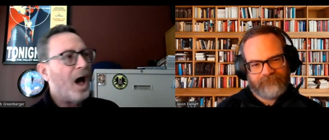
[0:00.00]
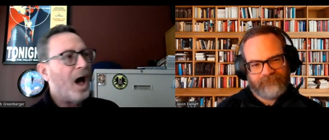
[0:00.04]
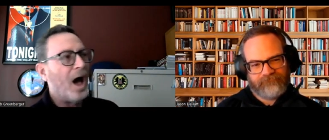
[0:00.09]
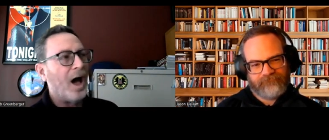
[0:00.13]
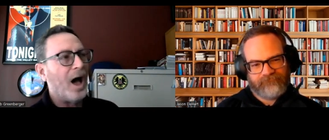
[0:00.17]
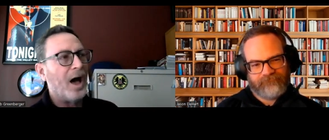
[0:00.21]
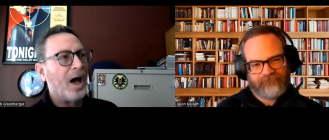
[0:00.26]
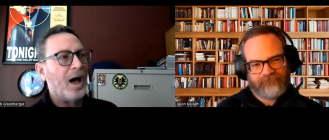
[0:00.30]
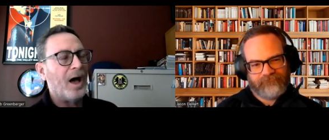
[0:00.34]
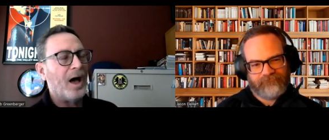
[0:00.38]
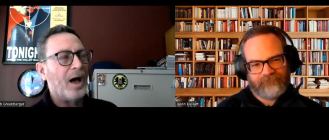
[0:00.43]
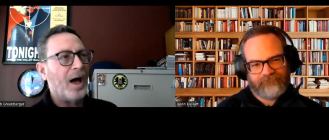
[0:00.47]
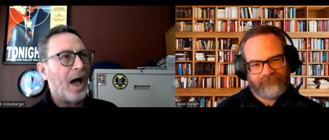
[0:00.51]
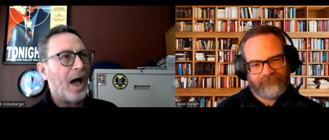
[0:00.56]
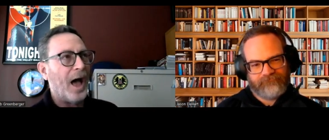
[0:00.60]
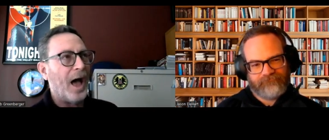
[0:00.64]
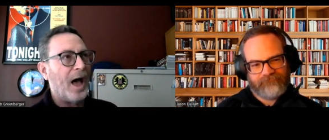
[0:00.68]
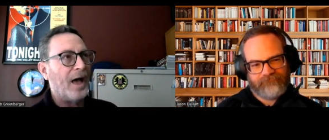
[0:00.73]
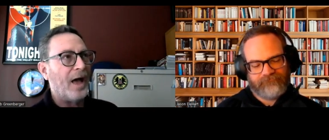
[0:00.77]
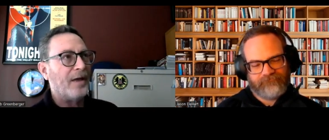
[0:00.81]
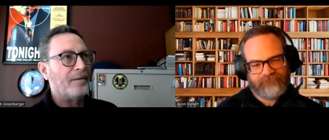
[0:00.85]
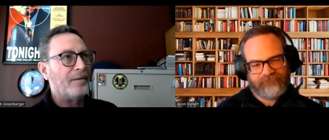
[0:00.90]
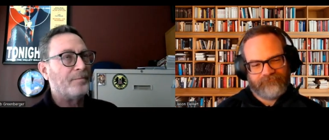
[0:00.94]
Speaker 1: Uh,
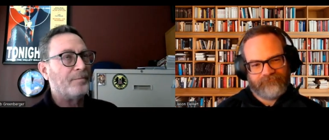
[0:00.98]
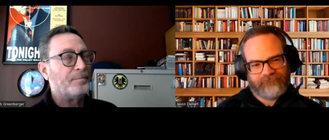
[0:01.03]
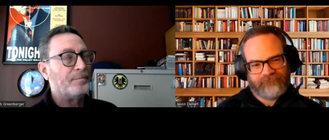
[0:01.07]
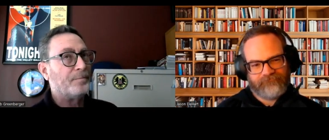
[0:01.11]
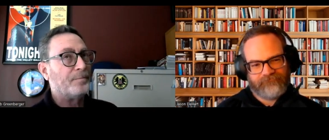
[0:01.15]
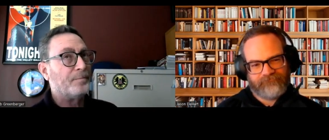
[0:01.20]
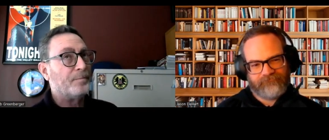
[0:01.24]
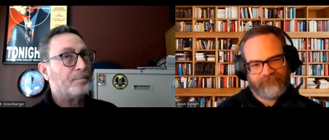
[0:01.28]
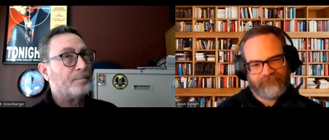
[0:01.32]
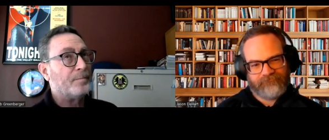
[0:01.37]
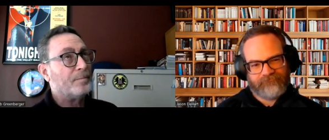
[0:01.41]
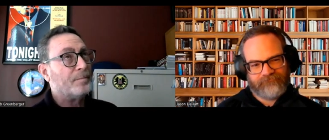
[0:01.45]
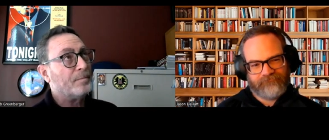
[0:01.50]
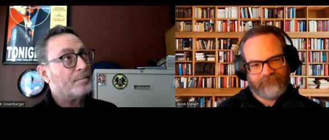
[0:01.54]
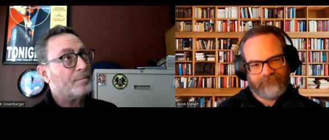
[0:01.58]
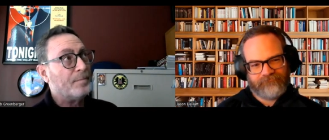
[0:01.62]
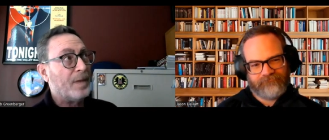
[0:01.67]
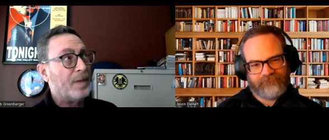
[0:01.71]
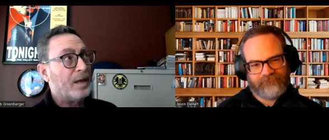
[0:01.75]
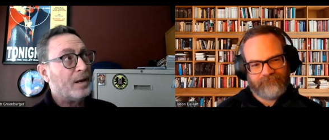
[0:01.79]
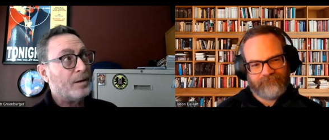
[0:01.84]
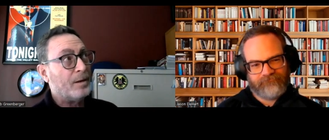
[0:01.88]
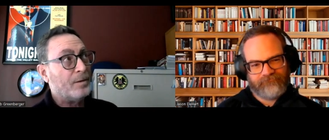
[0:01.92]
I
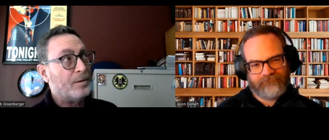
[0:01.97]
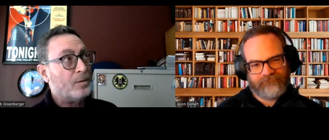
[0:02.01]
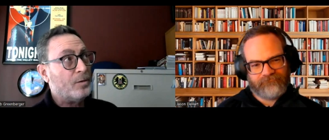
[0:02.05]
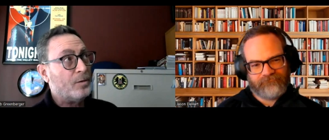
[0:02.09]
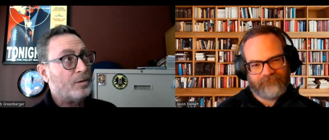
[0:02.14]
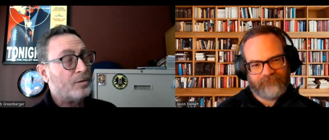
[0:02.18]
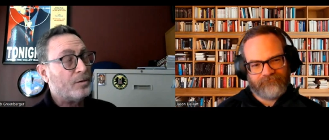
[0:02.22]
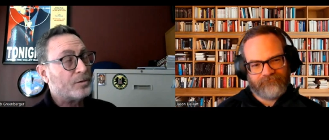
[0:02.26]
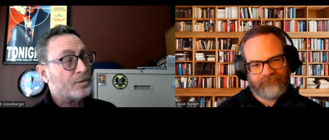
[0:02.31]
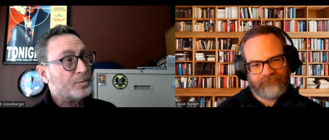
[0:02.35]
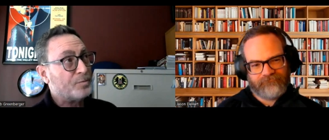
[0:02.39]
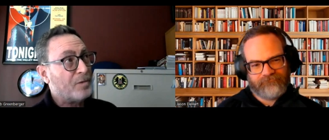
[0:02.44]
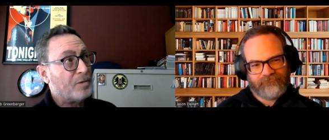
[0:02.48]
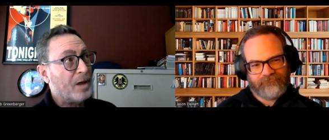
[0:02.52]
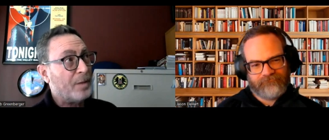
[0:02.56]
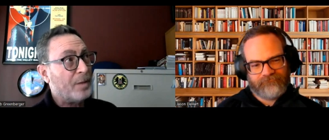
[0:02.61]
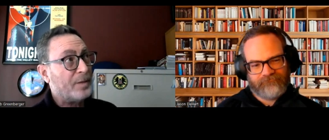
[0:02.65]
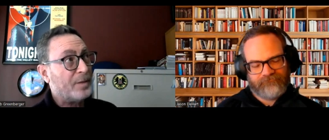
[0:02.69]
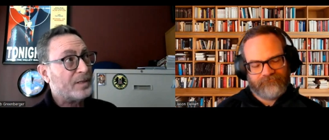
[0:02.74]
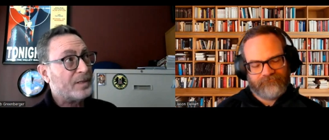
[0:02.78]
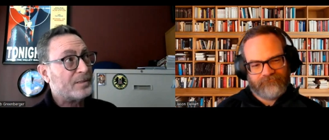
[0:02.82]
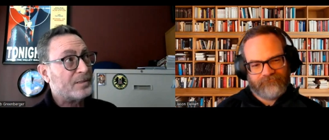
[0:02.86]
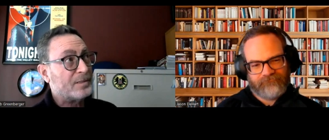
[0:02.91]
made a New Year's
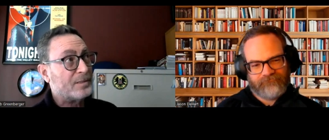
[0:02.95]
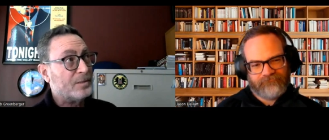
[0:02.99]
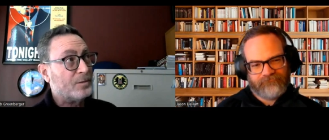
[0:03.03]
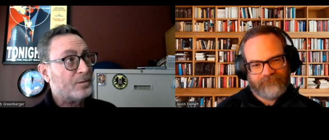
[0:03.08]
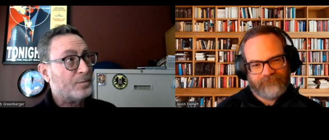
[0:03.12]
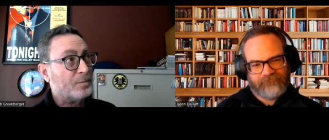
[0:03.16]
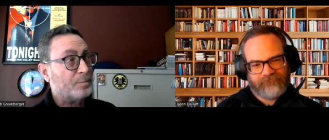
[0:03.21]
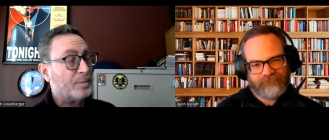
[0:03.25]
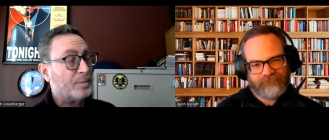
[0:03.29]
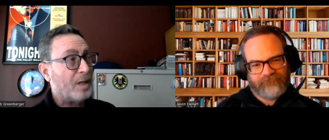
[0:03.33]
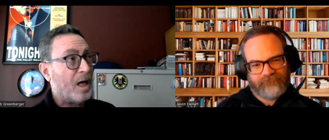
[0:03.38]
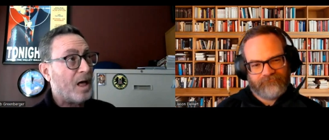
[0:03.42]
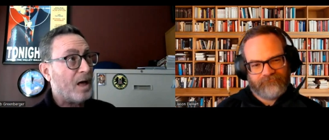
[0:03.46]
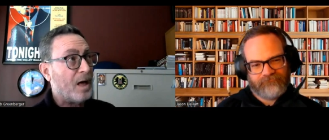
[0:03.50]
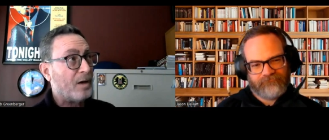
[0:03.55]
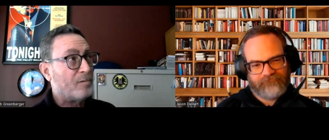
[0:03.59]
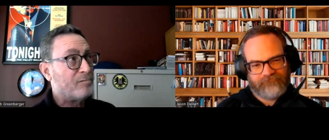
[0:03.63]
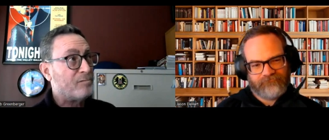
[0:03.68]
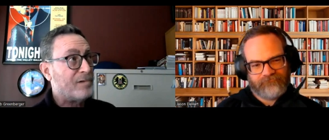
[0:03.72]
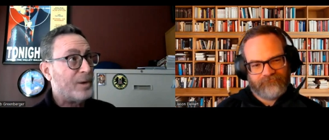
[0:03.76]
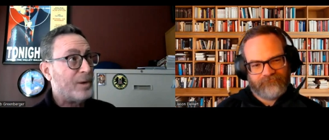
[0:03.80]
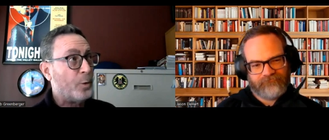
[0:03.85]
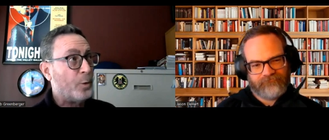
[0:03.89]
promise to
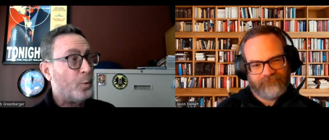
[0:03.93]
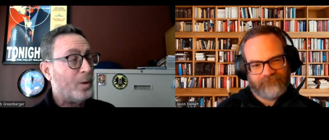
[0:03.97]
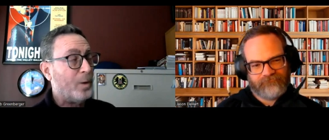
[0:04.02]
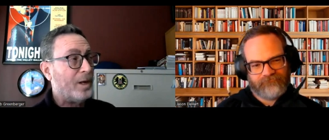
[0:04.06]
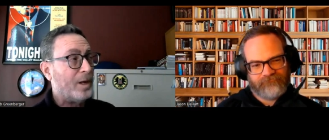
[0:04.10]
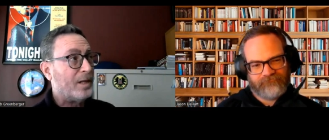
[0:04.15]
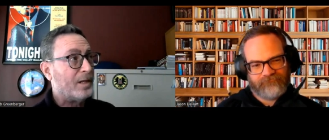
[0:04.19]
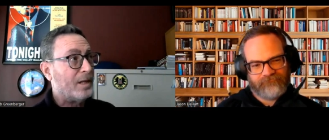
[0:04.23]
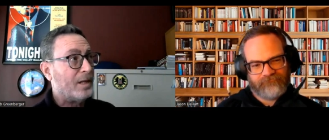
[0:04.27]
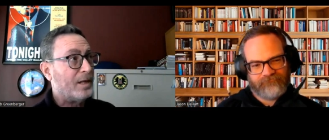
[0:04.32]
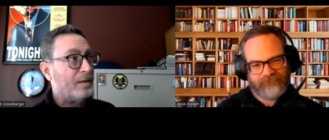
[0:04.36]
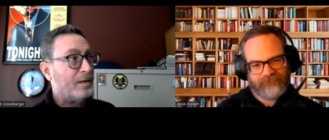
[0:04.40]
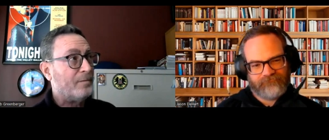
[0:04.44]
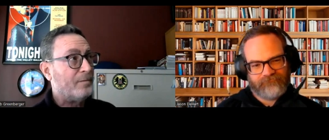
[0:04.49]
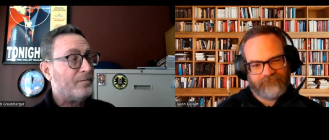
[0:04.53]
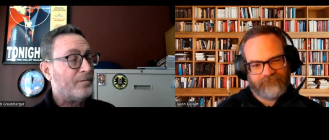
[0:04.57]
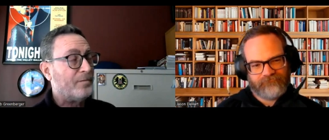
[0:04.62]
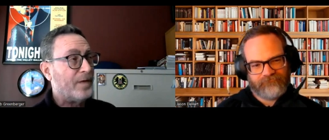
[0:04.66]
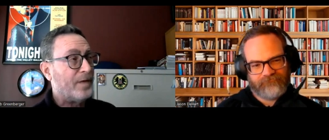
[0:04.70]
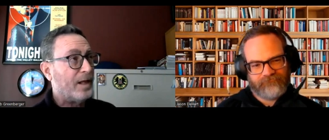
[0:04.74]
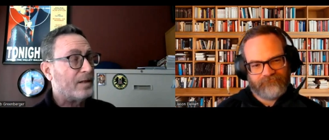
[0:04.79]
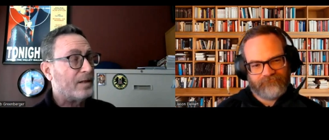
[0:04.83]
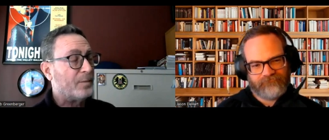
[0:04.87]
blog re- weekly,
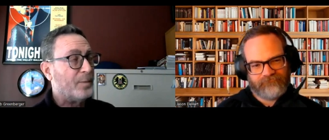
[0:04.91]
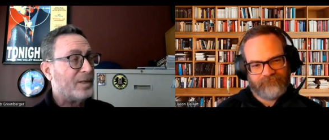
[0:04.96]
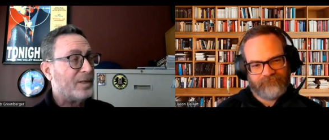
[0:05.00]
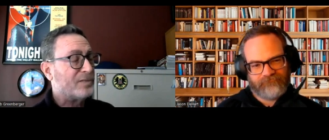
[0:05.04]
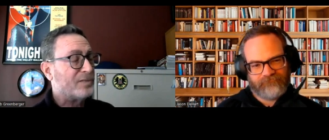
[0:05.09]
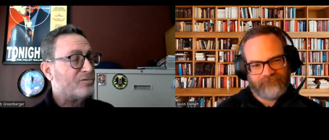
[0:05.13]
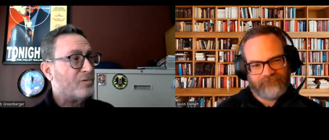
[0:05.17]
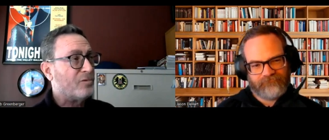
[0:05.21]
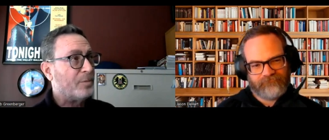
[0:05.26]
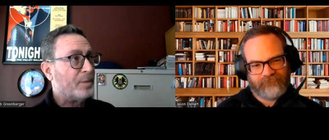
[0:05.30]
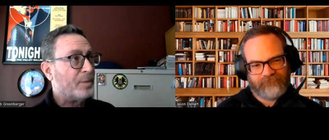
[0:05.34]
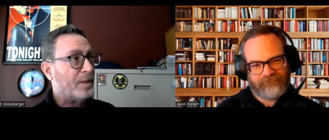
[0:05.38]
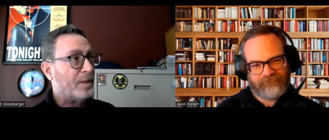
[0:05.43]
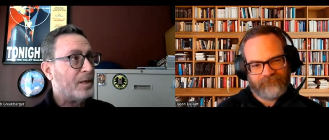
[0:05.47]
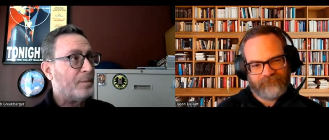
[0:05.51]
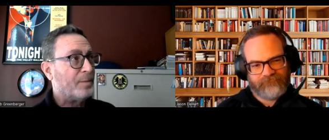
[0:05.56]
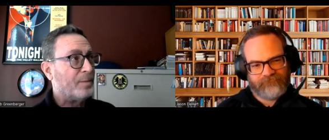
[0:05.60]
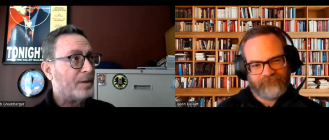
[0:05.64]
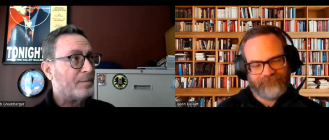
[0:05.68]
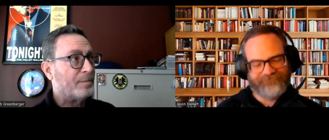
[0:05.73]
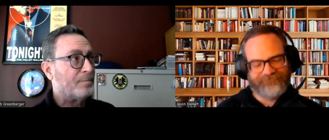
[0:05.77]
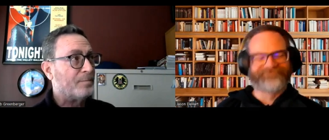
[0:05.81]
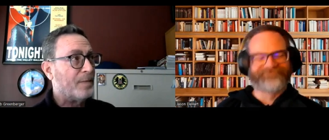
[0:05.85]
failed miserably,
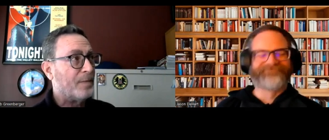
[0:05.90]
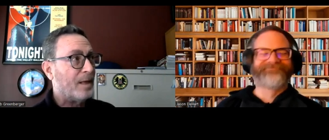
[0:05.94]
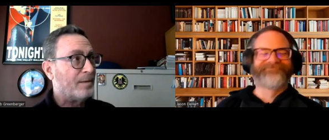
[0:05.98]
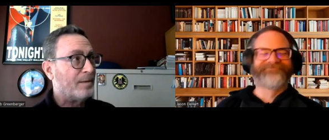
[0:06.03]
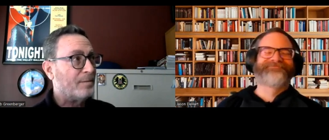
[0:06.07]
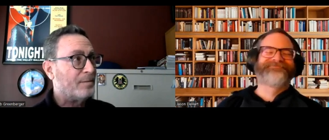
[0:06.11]
but I